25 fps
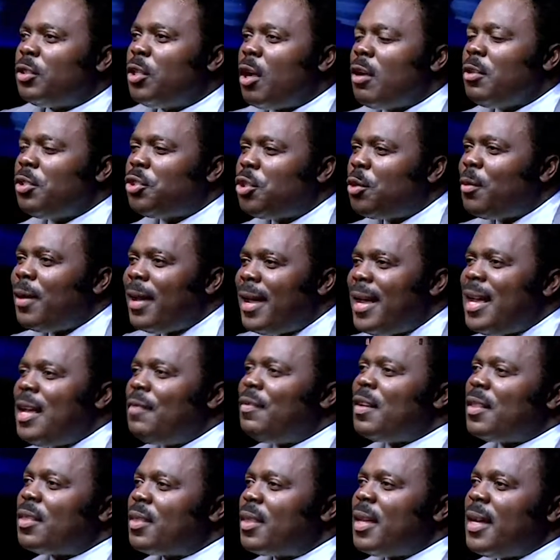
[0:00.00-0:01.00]
don't you
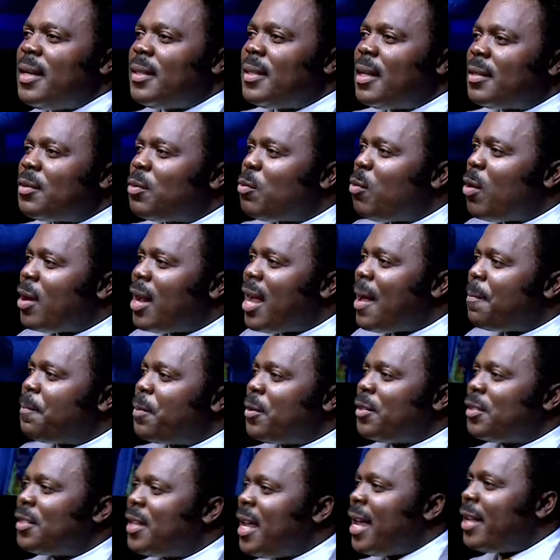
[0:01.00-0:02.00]
ever think that what
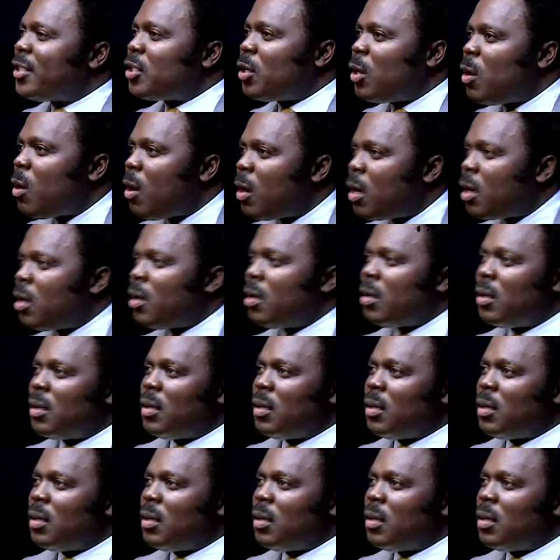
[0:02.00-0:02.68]
happens here is luck.